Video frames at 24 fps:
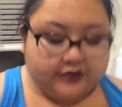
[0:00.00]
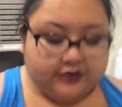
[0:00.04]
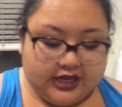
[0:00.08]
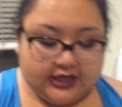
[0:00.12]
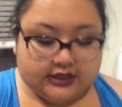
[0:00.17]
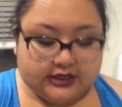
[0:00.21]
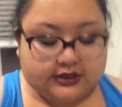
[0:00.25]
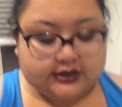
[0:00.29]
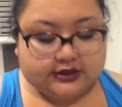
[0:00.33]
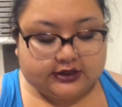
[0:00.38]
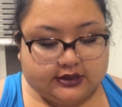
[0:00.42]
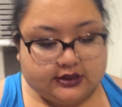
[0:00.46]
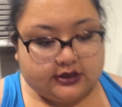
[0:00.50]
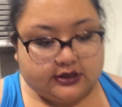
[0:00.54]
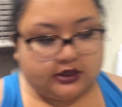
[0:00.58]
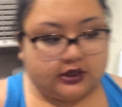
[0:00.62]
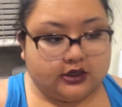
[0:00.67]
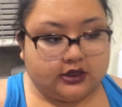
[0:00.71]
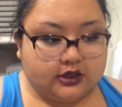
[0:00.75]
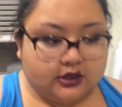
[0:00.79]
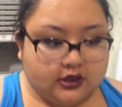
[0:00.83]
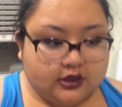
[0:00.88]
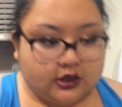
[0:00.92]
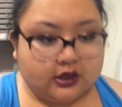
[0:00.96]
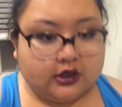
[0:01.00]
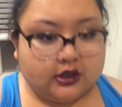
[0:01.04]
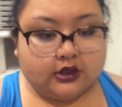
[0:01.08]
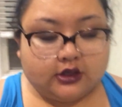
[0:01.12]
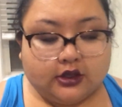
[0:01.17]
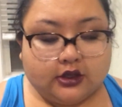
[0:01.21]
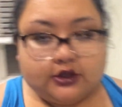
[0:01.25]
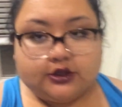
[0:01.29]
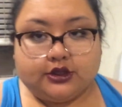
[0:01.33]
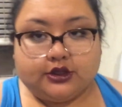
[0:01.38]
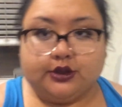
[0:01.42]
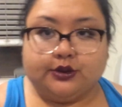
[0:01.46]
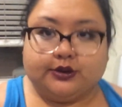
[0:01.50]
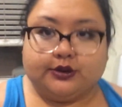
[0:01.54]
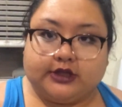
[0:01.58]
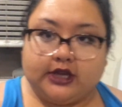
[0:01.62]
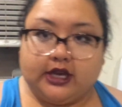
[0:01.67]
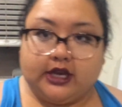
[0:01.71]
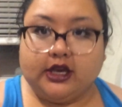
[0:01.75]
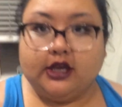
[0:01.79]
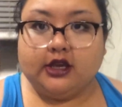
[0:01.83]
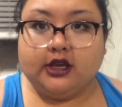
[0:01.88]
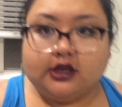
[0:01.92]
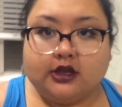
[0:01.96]
it's
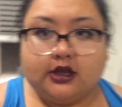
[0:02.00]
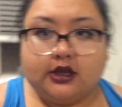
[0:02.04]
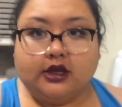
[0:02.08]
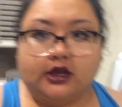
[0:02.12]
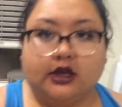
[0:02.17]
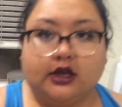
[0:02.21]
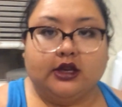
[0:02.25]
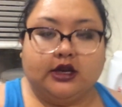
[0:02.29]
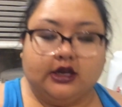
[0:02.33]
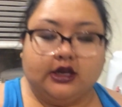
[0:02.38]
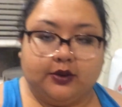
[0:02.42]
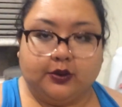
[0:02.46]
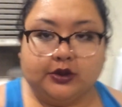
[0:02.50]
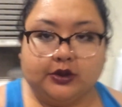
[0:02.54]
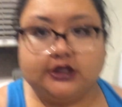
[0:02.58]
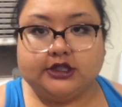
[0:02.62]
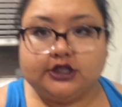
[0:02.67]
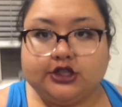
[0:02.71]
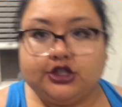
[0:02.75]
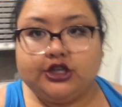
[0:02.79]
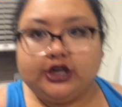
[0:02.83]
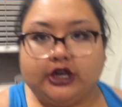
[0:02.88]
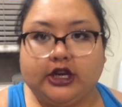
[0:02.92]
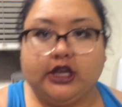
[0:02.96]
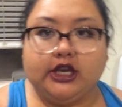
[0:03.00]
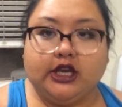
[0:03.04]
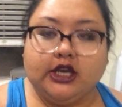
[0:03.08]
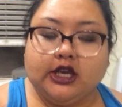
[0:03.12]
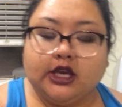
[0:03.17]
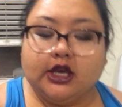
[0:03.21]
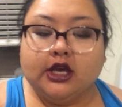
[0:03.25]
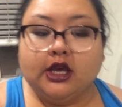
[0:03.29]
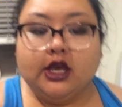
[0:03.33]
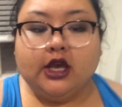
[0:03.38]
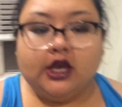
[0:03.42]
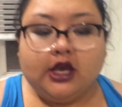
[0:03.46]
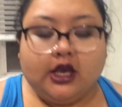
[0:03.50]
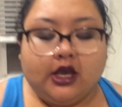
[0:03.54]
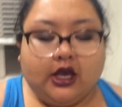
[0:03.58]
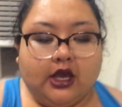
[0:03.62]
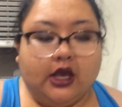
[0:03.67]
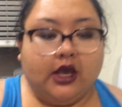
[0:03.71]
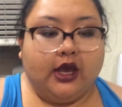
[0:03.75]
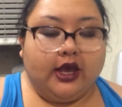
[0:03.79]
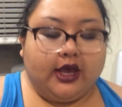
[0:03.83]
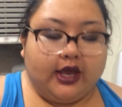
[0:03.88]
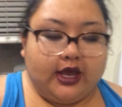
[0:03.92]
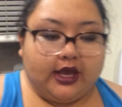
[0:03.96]
Tuesday and I went to Jenny
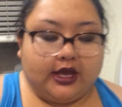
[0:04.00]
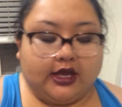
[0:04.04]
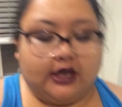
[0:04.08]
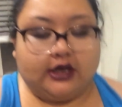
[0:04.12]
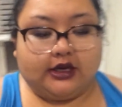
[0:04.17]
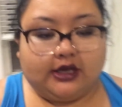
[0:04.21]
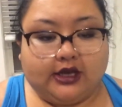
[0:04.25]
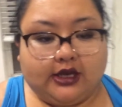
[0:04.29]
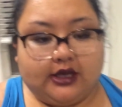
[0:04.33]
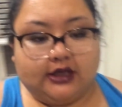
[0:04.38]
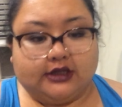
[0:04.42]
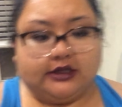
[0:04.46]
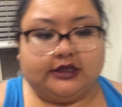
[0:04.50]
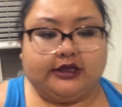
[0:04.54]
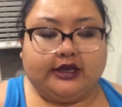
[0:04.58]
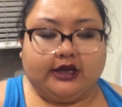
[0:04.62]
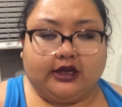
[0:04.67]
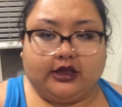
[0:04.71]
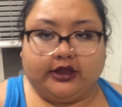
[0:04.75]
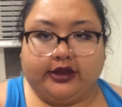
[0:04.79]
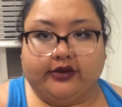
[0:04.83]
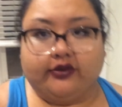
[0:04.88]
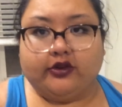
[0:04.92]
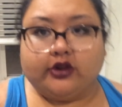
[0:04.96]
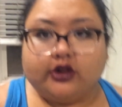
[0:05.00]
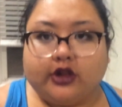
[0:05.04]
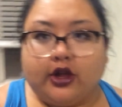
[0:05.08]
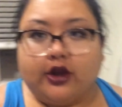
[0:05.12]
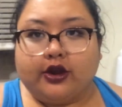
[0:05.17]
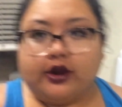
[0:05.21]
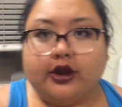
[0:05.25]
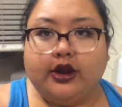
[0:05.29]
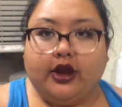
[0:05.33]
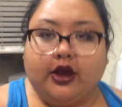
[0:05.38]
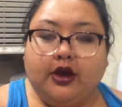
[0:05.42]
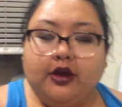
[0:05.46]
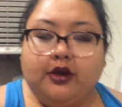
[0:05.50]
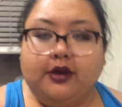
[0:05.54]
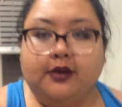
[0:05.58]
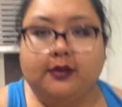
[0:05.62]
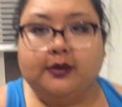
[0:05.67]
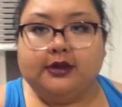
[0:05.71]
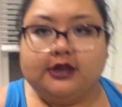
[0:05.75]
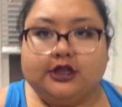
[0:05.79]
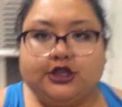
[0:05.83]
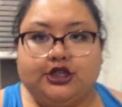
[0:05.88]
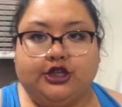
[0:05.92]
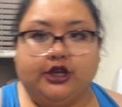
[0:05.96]
and it's like 11 o'clock right now. I'm
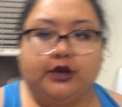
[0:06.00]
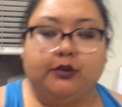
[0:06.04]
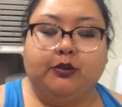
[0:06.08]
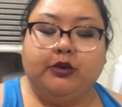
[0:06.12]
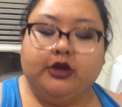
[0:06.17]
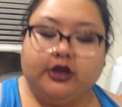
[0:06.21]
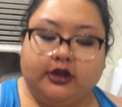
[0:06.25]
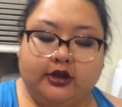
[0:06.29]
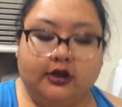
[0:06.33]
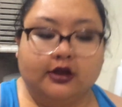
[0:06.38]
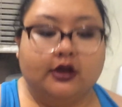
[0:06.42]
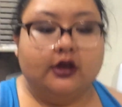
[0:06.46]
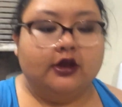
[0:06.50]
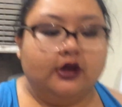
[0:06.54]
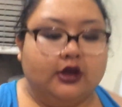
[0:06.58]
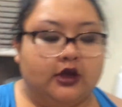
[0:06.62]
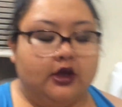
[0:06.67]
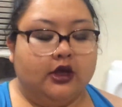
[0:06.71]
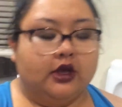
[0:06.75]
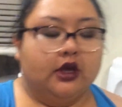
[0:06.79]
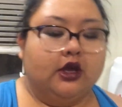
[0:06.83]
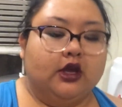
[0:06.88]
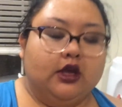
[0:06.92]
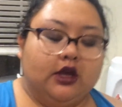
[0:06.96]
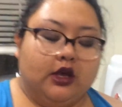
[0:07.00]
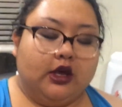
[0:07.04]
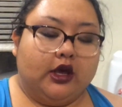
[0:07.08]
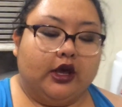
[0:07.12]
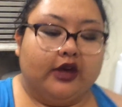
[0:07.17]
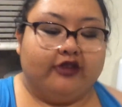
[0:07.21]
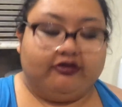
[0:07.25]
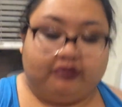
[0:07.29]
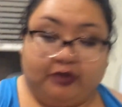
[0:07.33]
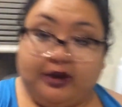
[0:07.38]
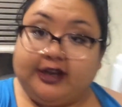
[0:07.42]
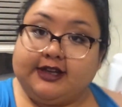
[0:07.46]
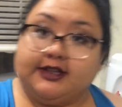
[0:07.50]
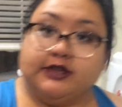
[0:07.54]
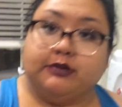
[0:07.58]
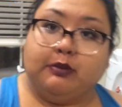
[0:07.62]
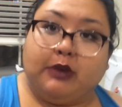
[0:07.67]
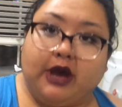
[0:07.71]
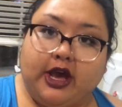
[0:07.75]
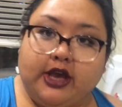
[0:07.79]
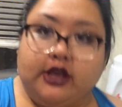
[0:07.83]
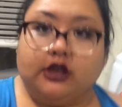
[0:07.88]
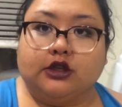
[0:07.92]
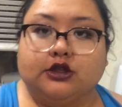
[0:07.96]
at the gym. I've biked a
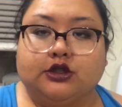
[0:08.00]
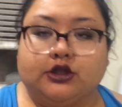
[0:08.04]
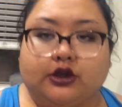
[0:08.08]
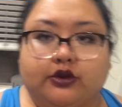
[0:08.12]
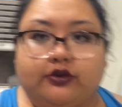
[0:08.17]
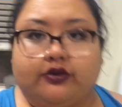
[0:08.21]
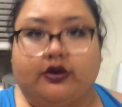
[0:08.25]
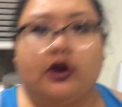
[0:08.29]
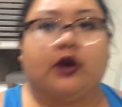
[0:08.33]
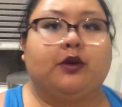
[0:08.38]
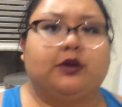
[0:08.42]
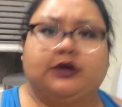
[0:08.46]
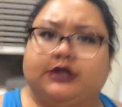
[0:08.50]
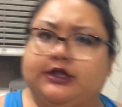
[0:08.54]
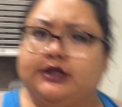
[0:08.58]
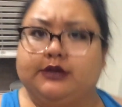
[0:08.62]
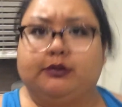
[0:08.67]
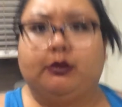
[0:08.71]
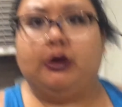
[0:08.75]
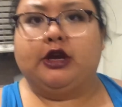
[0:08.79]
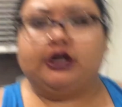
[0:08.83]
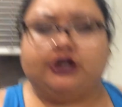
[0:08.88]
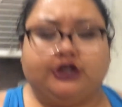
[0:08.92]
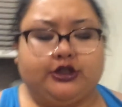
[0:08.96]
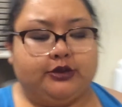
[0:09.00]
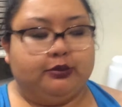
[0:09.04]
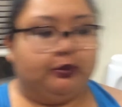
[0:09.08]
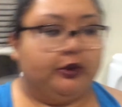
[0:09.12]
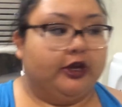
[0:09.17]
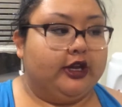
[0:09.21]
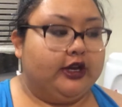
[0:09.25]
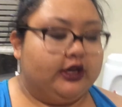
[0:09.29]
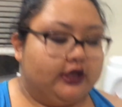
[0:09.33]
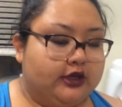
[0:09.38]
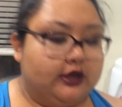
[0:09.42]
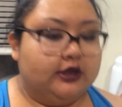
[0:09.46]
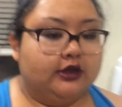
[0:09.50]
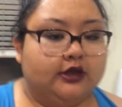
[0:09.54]
mile so far, which isn't much, but